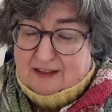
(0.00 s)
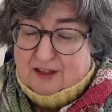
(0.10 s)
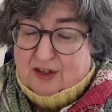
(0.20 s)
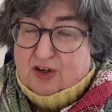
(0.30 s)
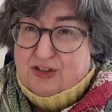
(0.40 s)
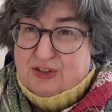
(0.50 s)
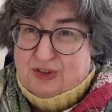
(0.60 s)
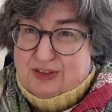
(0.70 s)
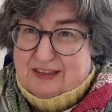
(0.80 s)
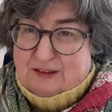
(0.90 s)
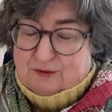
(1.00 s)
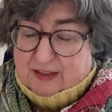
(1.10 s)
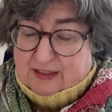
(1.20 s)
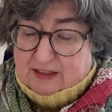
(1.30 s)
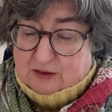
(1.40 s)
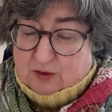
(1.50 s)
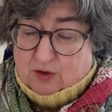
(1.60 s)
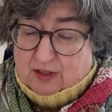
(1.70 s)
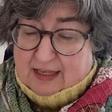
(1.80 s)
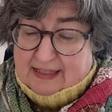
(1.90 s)
God's goodness fills
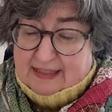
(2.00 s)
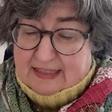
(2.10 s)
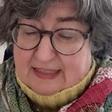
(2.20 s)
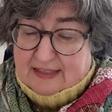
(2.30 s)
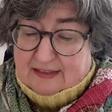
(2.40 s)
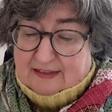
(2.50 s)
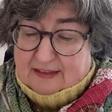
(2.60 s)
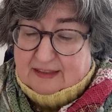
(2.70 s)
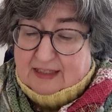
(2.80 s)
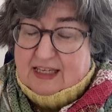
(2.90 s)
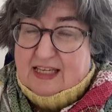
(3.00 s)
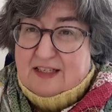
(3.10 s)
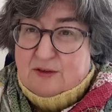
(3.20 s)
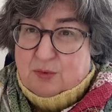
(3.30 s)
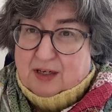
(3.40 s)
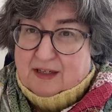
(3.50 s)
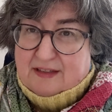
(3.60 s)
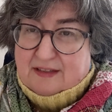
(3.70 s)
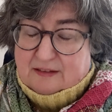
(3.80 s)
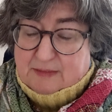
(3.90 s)
all lands. His
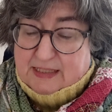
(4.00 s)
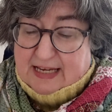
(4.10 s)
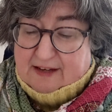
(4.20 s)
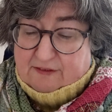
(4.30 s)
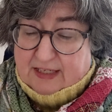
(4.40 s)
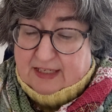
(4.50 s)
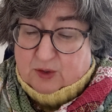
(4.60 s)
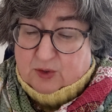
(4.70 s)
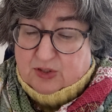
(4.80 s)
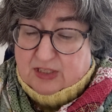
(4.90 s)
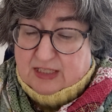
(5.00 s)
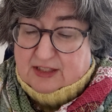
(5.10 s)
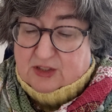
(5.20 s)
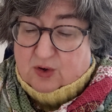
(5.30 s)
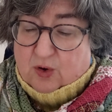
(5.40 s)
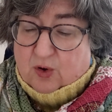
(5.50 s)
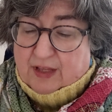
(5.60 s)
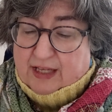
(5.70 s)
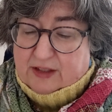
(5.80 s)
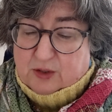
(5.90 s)
word made heavenly coast, and all
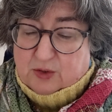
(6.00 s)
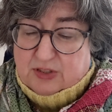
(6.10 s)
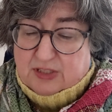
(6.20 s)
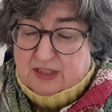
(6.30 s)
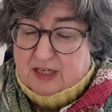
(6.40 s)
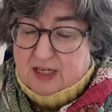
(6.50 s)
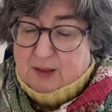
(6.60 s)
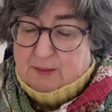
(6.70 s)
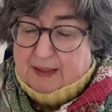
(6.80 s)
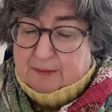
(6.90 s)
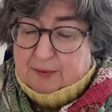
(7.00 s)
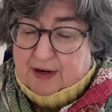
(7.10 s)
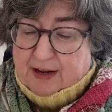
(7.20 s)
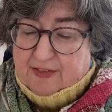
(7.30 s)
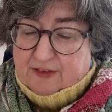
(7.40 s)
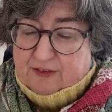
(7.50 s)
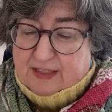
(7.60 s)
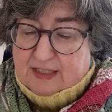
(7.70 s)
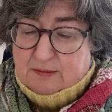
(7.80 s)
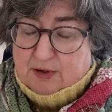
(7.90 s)
that host by breath of
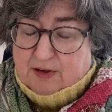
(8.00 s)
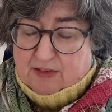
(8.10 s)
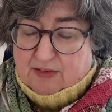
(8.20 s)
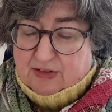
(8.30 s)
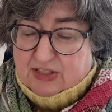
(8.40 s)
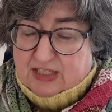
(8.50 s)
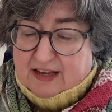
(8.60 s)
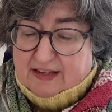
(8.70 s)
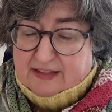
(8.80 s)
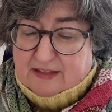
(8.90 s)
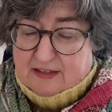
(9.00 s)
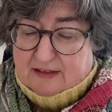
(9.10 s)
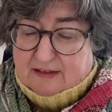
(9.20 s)
his mouth stands.